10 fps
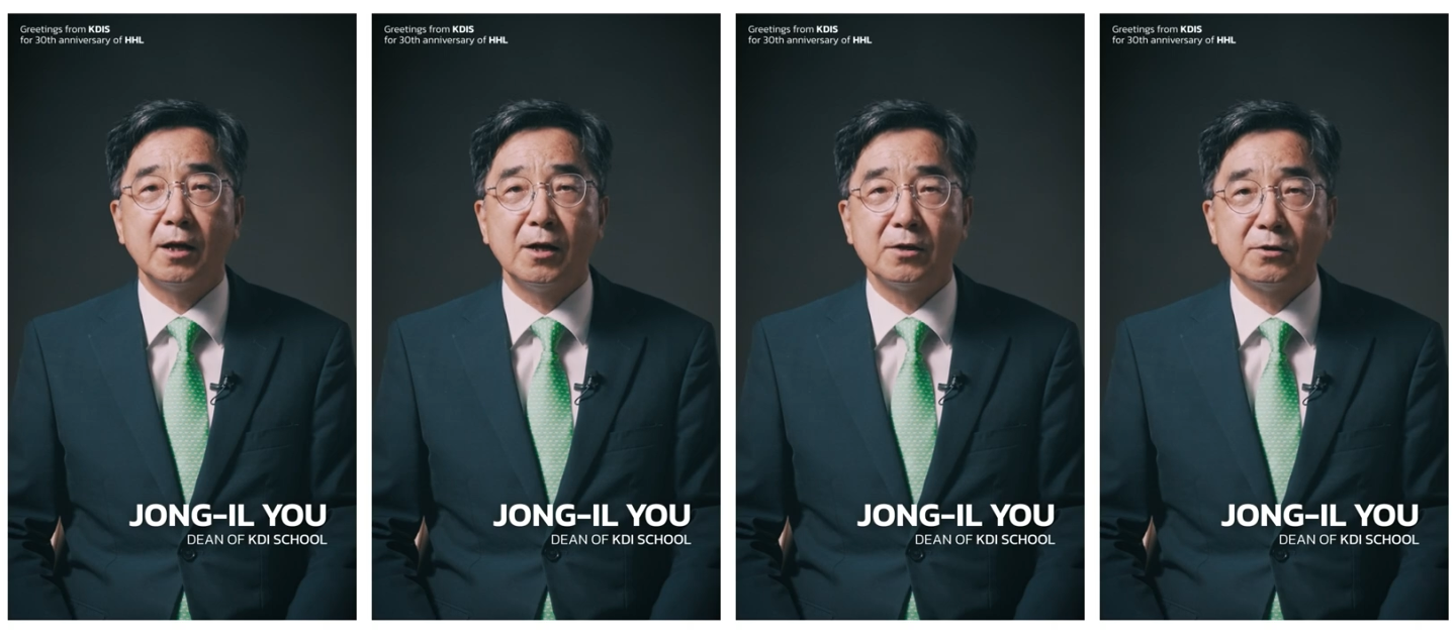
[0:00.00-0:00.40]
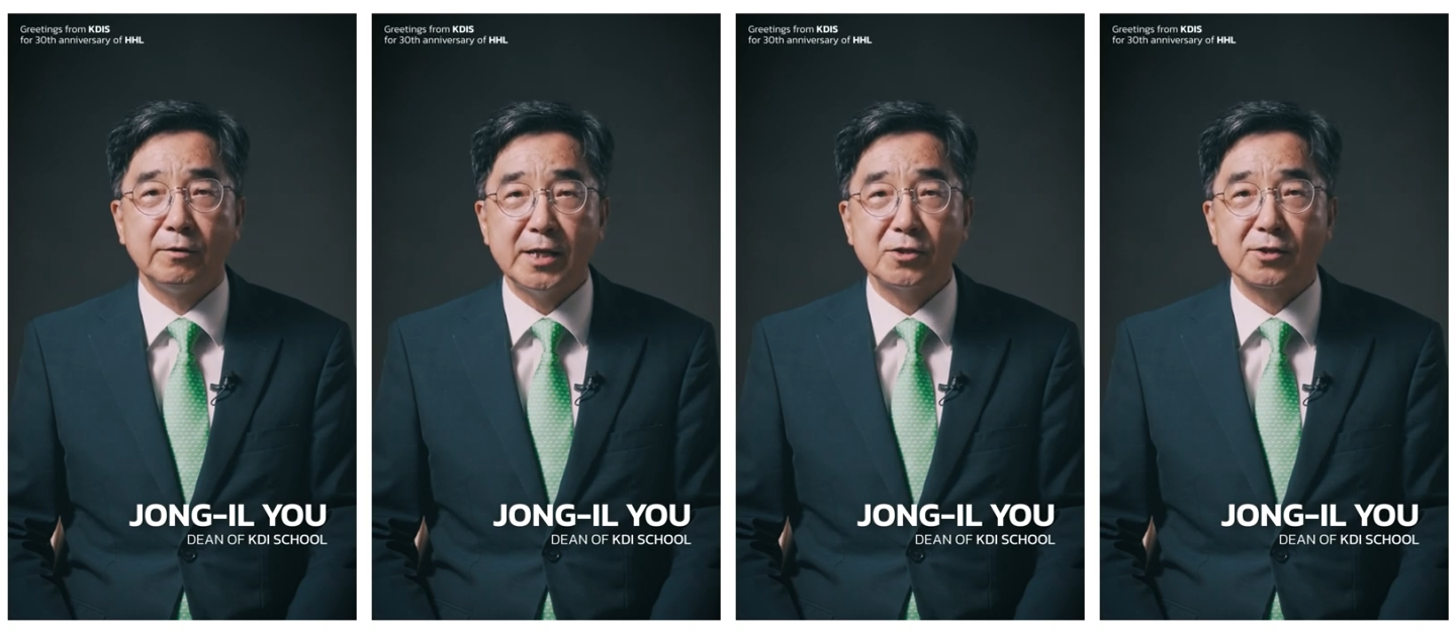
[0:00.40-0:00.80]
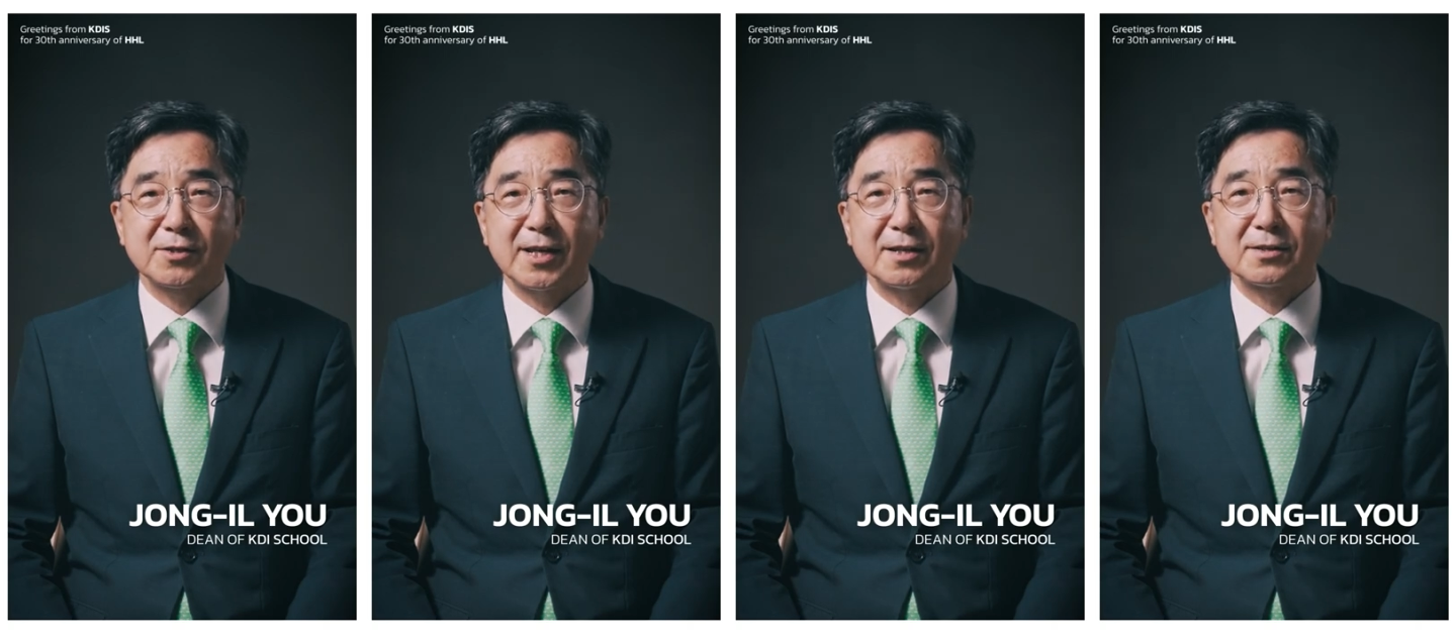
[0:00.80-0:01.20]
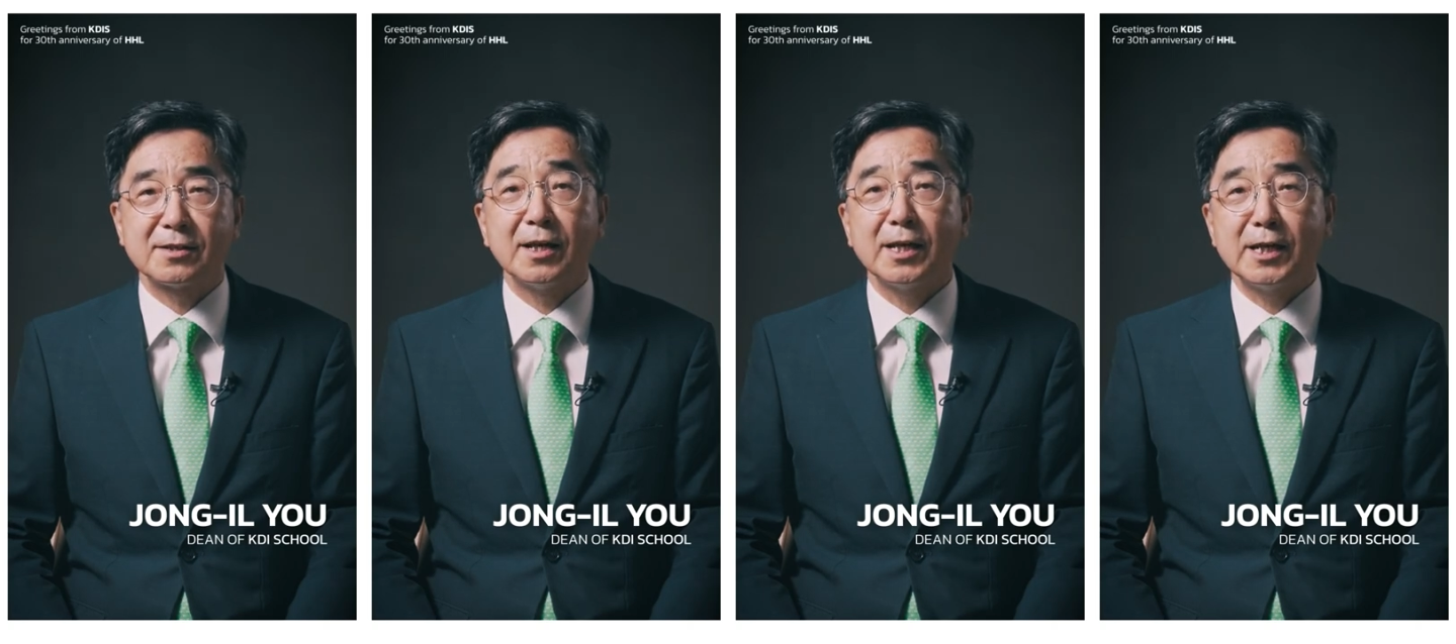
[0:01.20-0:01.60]
a great
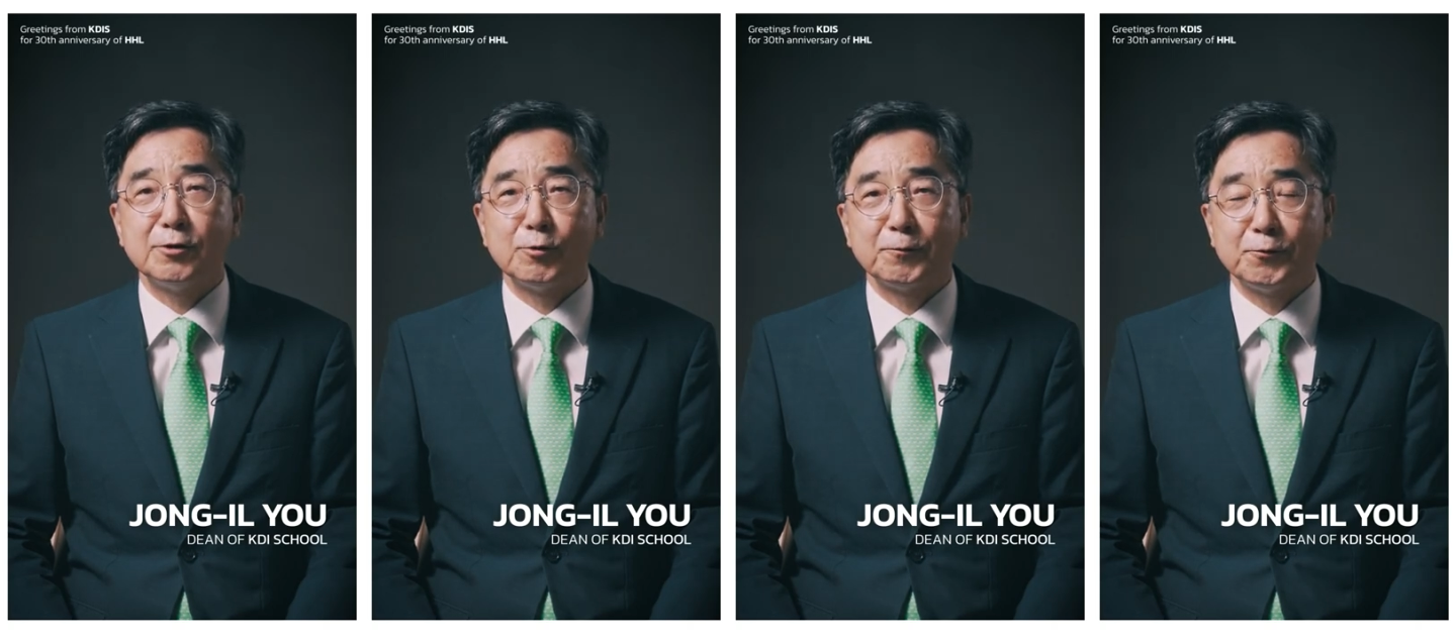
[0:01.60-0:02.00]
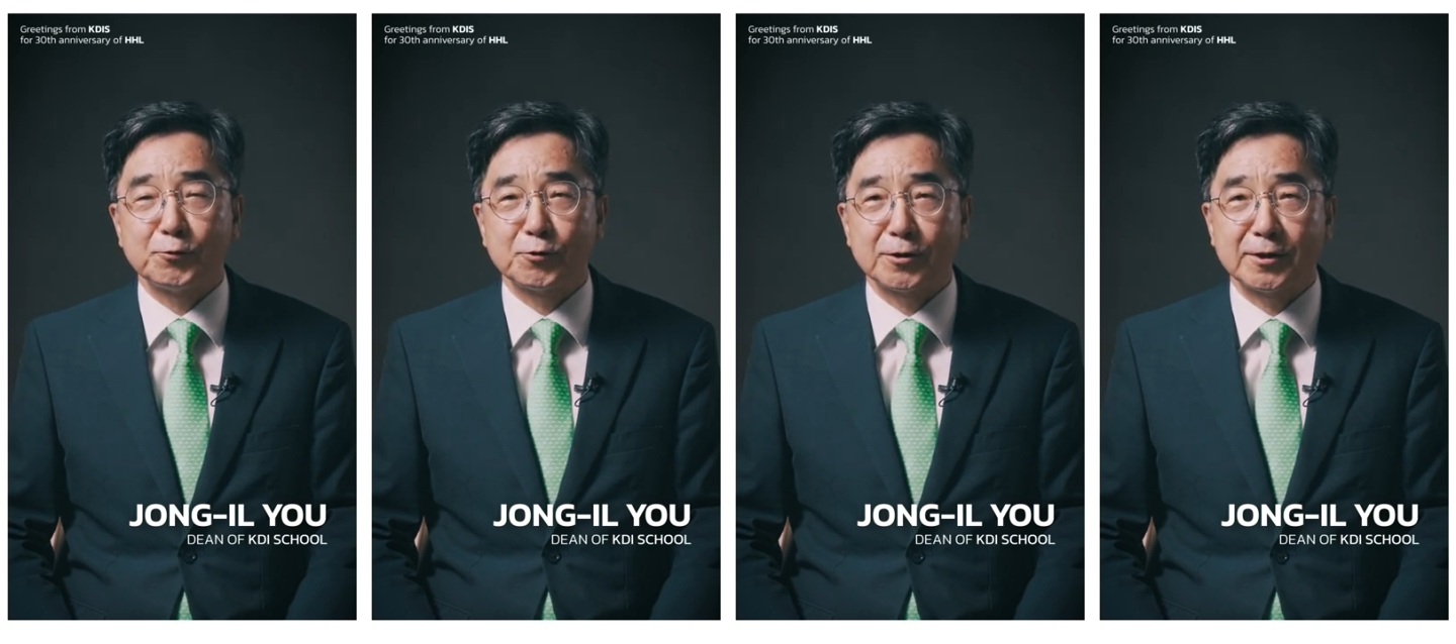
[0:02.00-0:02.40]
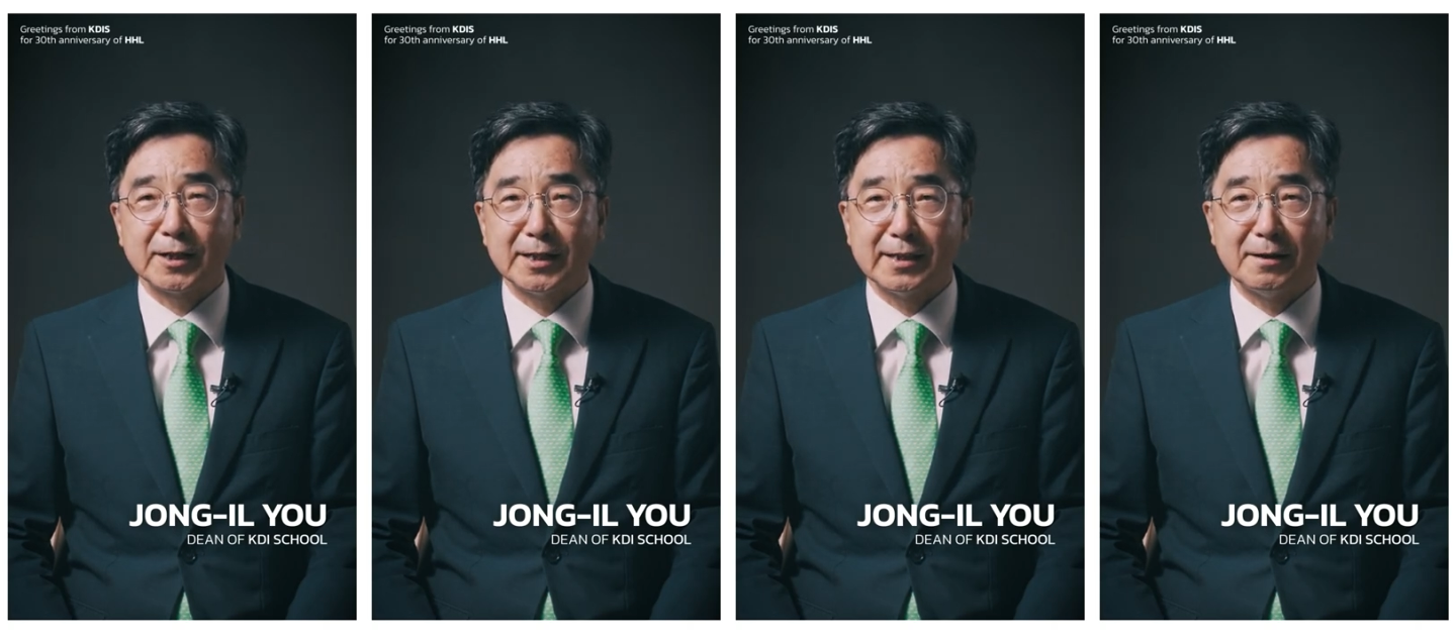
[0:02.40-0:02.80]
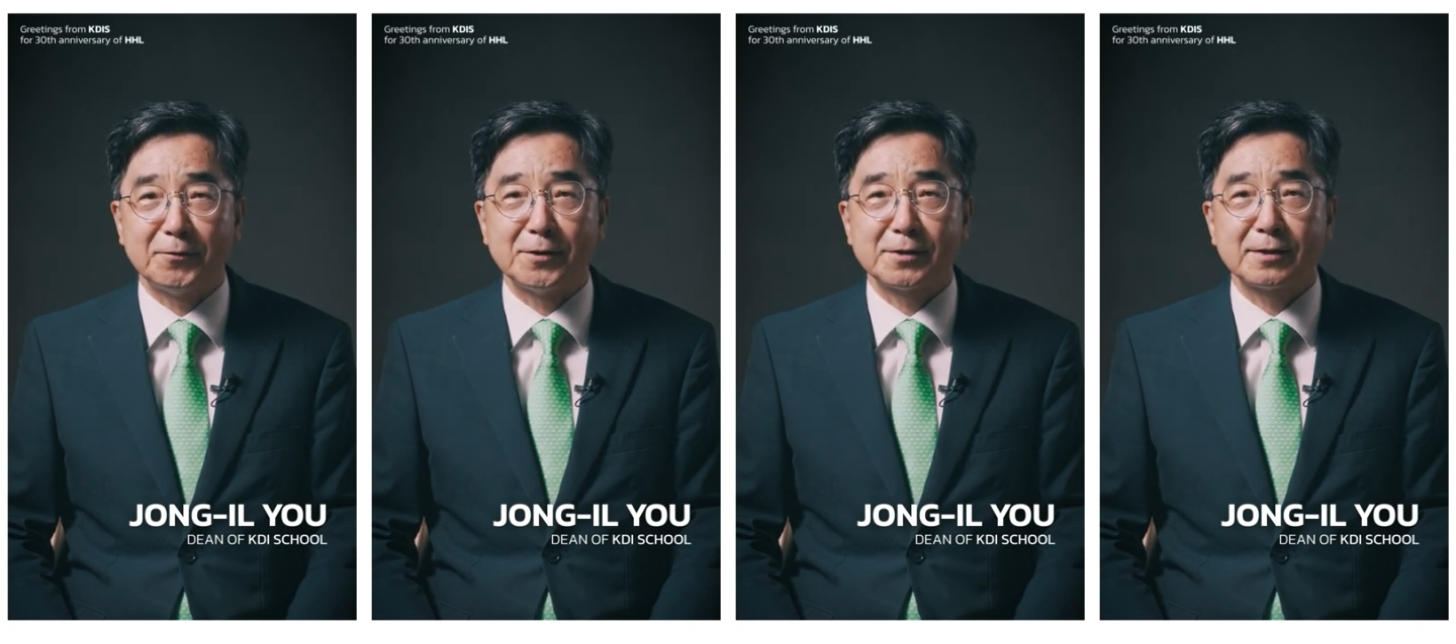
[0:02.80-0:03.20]
success in your future
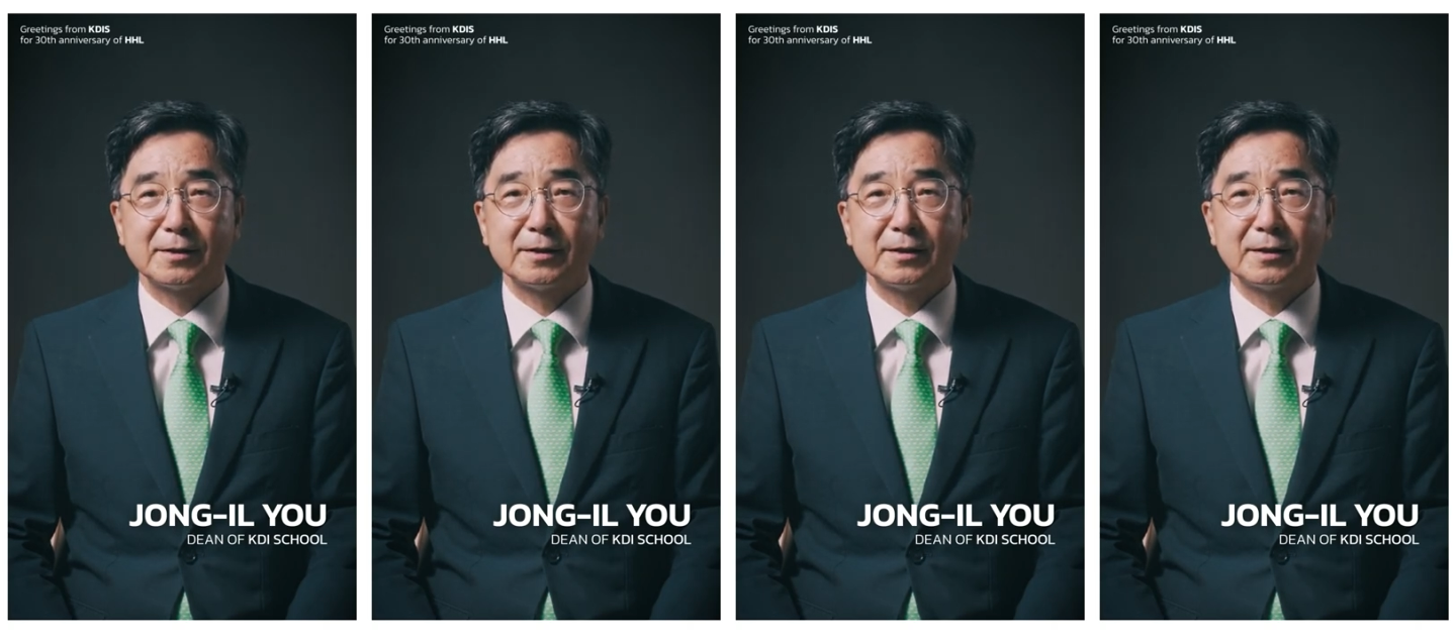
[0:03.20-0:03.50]
endeavors.